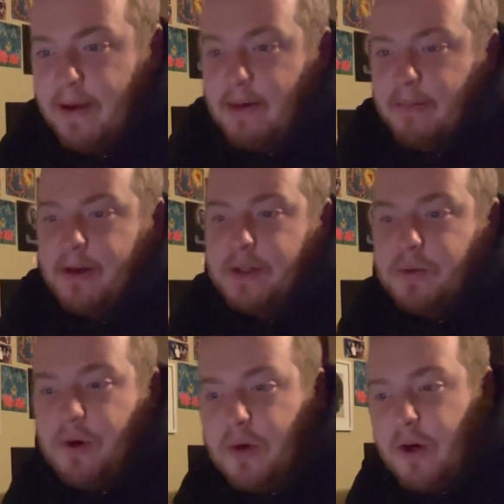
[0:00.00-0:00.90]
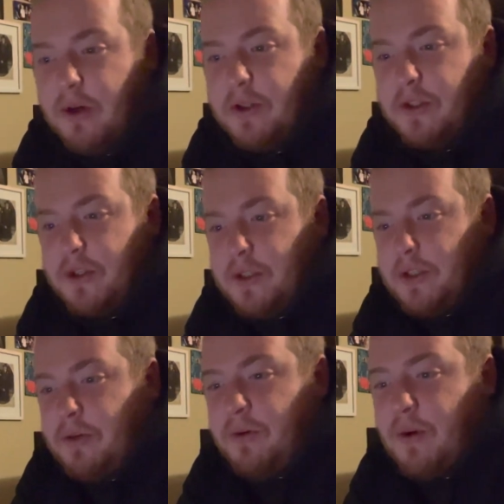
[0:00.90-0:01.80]
Because while college lets
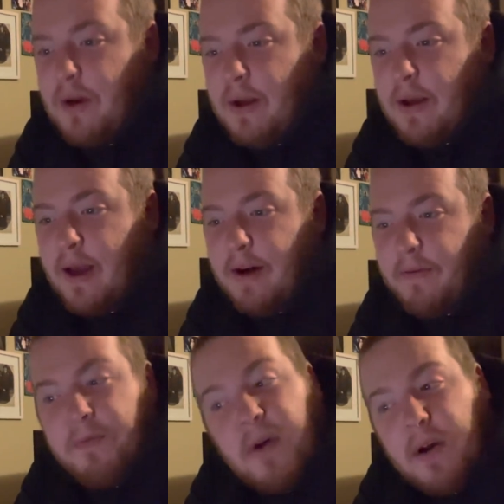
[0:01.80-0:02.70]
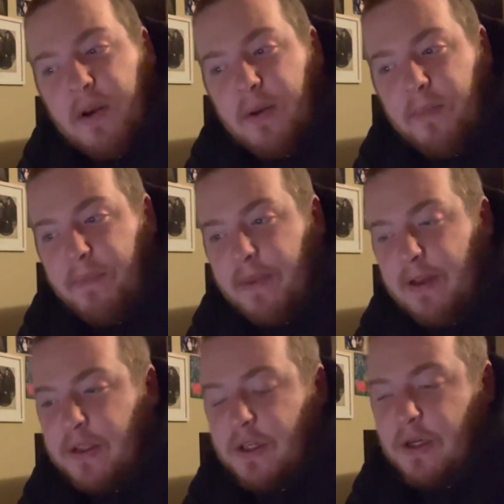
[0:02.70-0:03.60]
you have fun, it
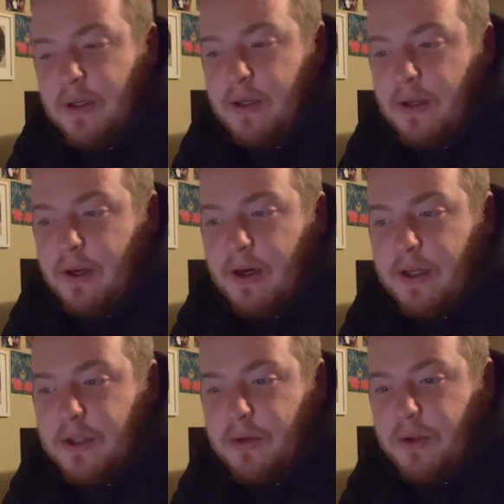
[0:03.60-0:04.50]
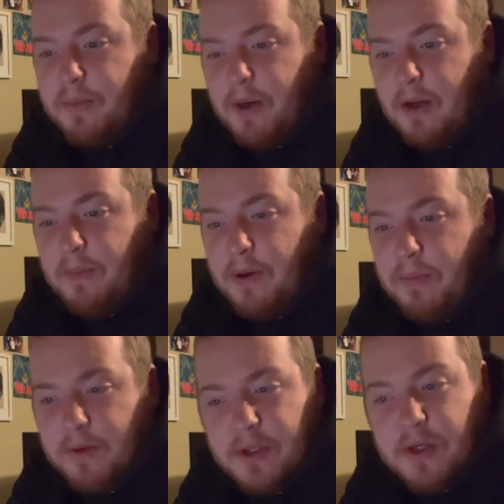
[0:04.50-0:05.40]
is in high school that many
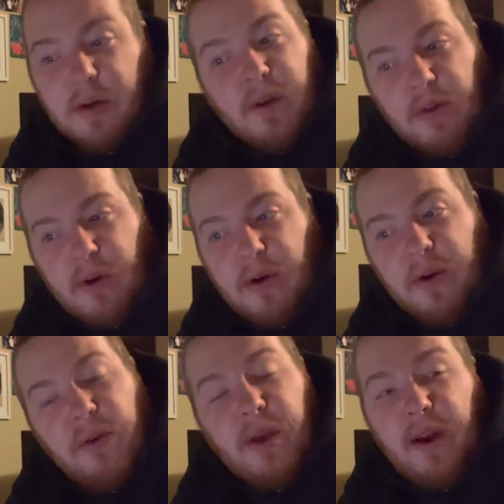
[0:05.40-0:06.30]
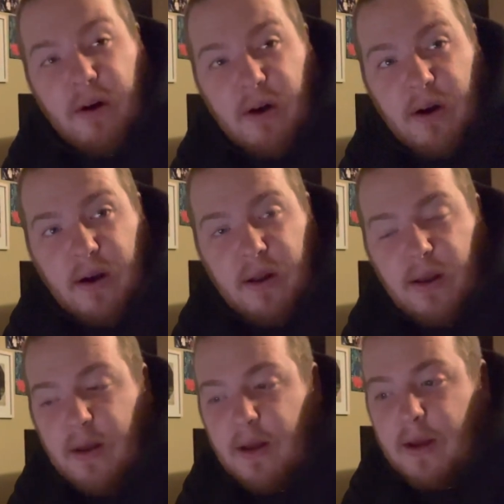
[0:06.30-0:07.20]
people start to learn who they are
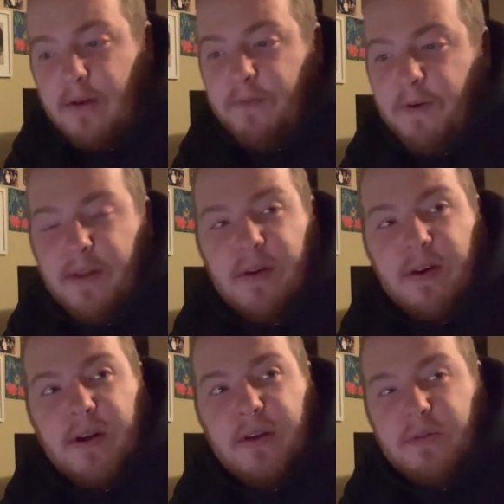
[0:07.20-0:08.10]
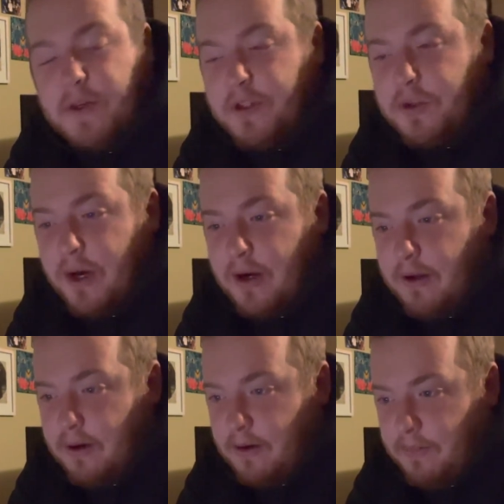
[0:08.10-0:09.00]
and find their
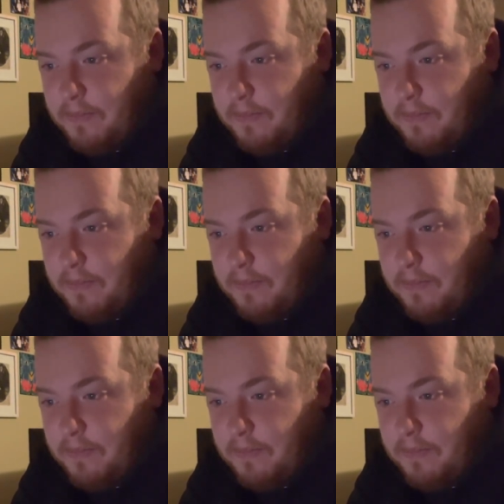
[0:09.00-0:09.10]
individuality.